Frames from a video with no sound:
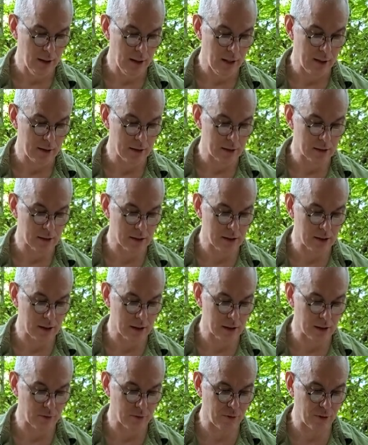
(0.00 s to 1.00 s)
And it's
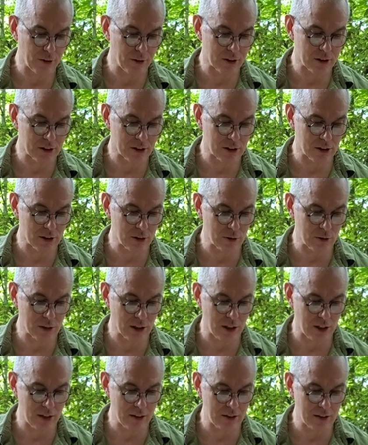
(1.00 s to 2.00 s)
the first
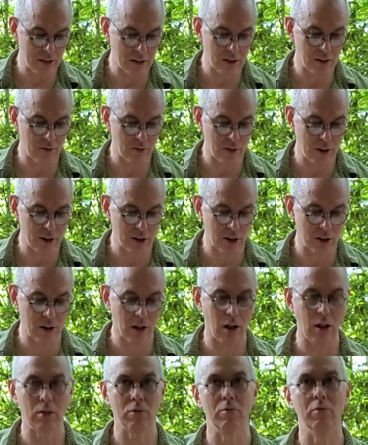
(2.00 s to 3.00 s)
sutta in the division
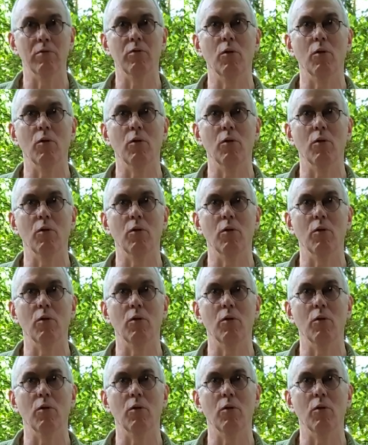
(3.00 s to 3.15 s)
on